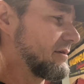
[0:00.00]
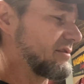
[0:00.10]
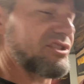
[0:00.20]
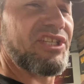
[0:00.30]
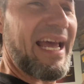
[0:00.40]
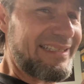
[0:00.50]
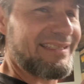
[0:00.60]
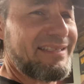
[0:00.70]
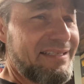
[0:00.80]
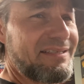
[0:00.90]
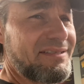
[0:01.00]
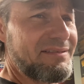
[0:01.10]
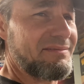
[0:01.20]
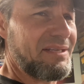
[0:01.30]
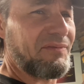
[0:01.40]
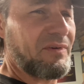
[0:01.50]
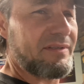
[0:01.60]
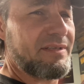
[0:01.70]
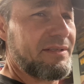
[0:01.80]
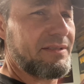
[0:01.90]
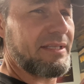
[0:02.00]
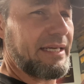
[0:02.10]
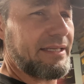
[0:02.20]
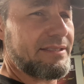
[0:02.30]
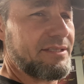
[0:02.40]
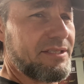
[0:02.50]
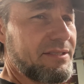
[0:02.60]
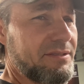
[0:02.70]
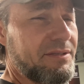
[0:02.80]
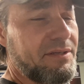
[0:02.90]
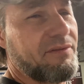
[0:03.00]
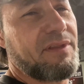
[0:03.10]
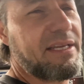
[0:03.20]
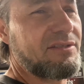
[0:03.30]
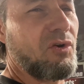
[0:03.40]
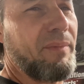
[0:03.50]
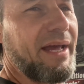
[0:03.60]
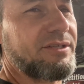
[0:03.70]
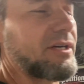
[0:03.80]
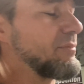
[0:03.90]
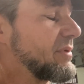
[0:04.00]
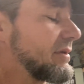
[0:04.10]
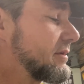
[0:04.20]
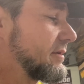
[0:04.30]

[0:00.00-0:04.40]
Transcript: the chassis is different. Like, it's just, things don't match up, and